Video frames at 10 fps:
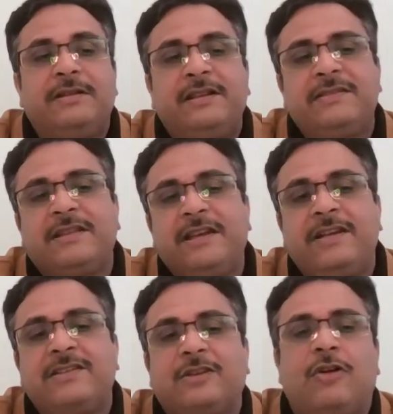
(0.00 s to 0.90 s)
This
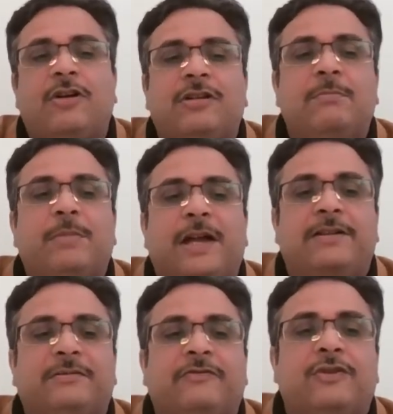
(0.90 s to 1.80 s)
creates a long-term
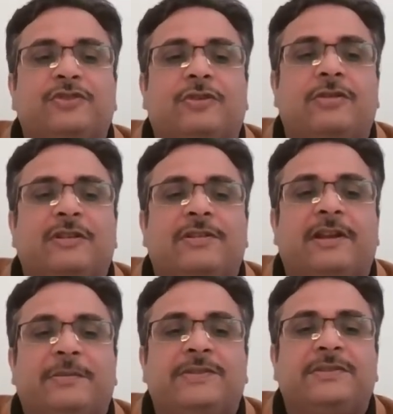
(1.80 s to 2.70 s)
pattern for shortcut
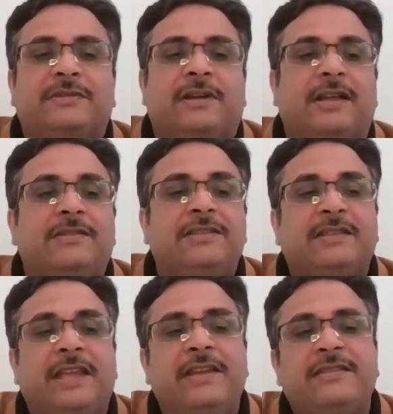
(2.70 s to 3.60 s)
traps. And
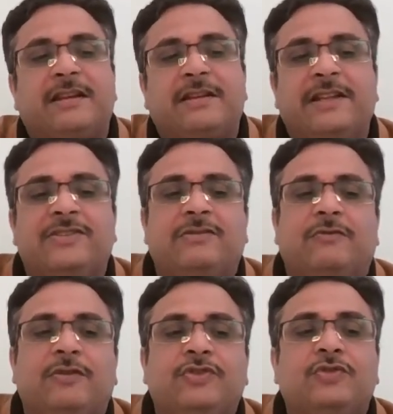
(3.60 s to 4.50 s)
this Aries architecture
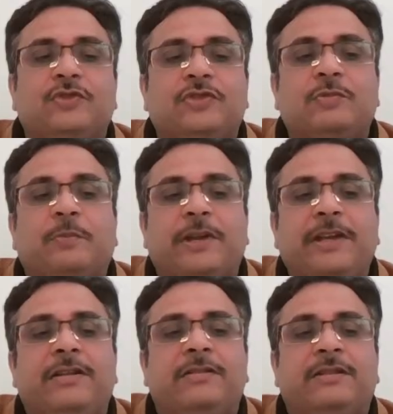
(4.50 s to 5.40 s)
wants to
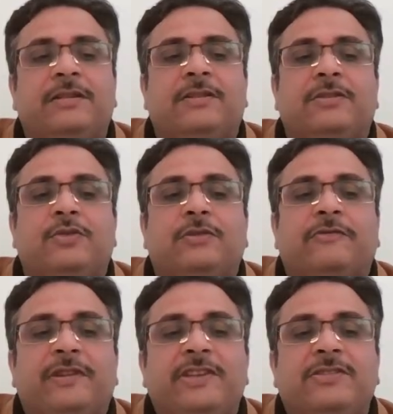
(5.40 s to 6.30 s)
sprint to the
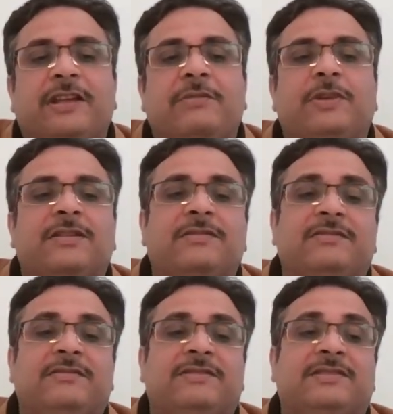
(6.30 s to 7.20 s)
finish line, but
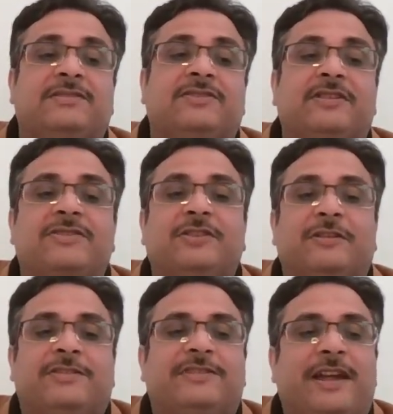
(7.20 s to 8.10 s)
structure
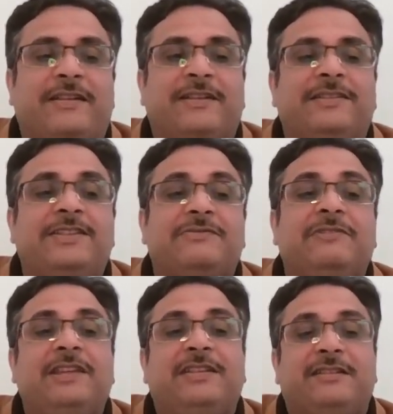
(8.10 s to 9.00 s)
or Saturn is
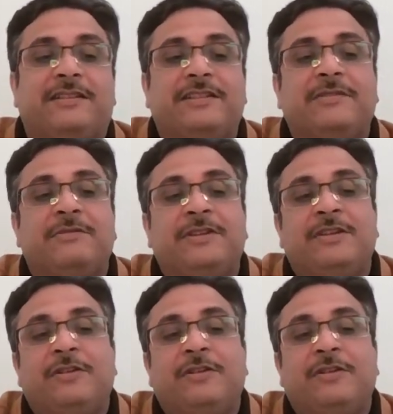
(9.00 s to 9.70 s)
weak here, and the